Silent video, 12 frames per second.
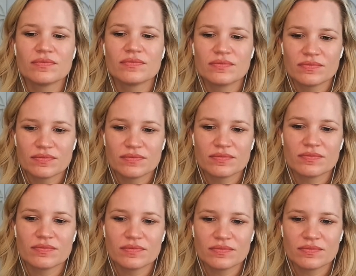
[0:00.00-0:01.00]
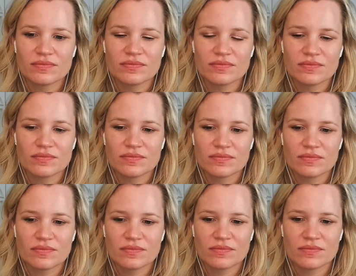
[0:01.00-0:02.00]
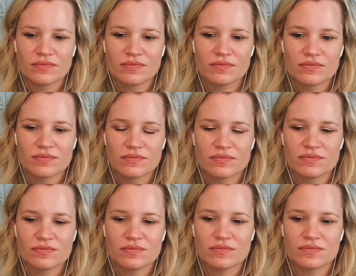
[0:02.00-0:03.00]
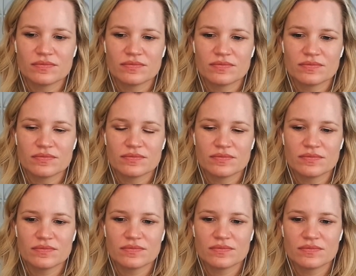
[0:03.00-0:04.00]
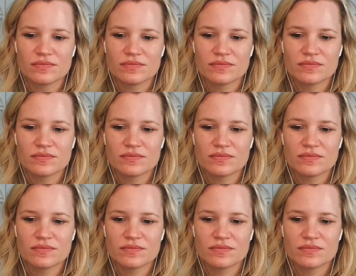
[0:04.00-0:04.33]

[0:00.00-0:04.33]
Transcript: The person shown says nothing.